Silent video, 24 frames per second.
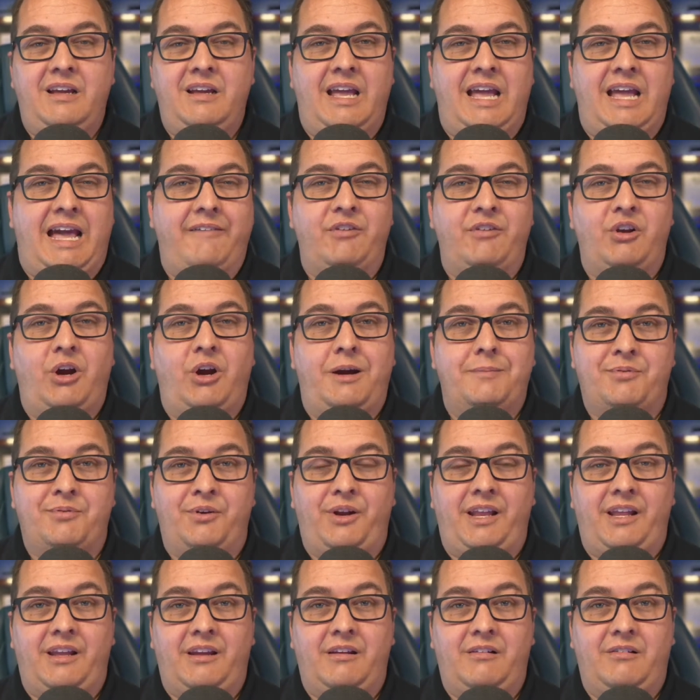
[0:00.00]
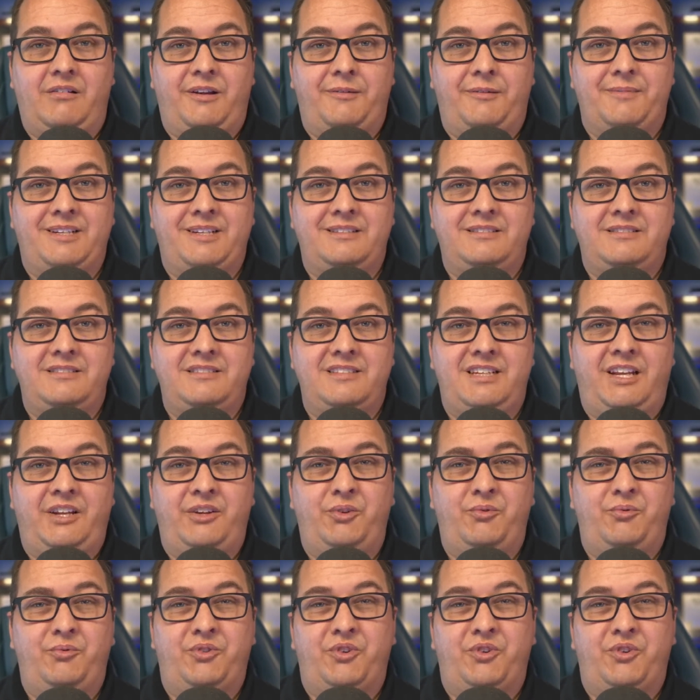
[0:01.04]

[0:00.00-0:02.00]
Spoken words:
have an operating agreement and you